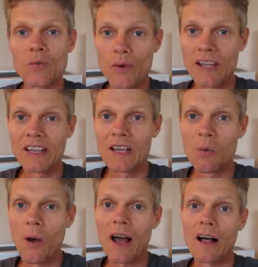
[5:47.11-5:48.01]
really
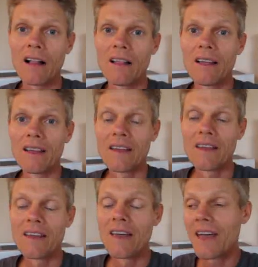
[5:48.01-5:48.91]
well.
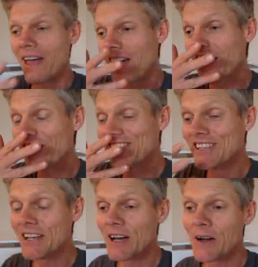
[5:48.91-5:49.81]
And
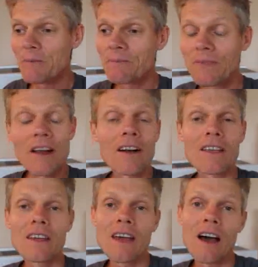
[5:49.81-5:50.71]
so there
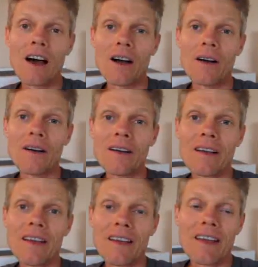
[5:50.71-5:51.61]
you go.
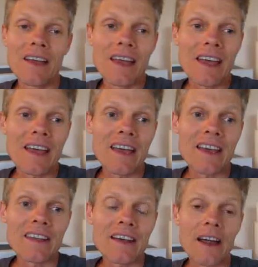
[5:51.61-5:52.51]

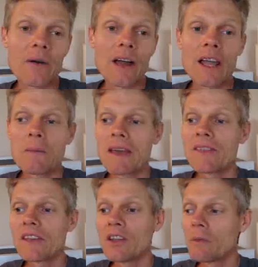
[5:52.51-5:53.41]
And I
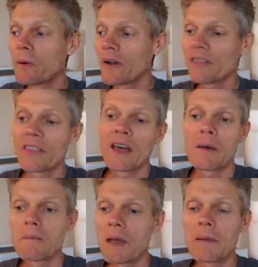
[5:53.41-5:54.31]
recommend that you put
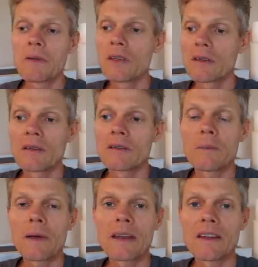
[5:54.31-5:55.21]
them, maybe
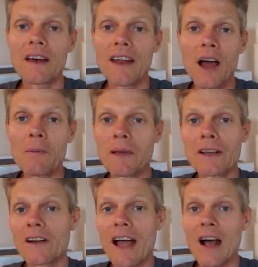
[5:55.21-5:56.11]
depending on how big
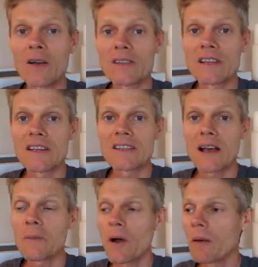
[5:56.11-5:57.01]
your house is,
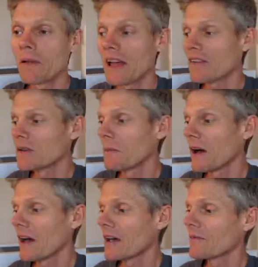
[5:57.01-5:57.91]
I'll probably have to
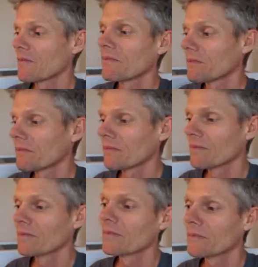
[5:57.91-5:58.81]
buy
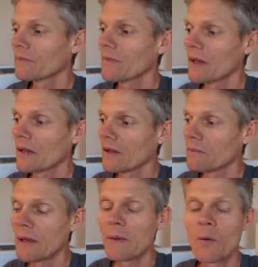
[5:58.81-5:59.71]

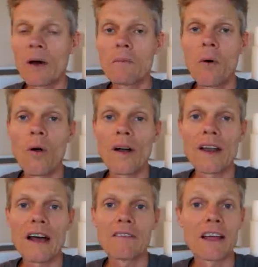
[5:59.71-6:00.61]
maybe one more
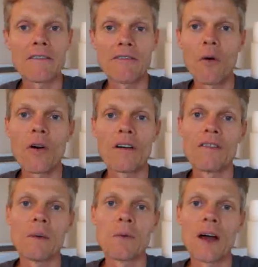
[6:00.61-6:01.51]
and have like four
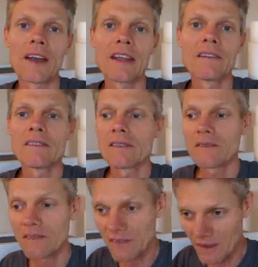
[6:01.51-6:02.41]
of them running
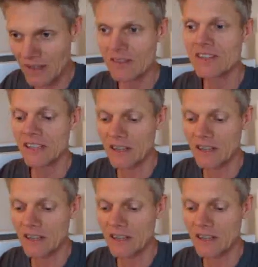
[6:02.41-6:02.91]
in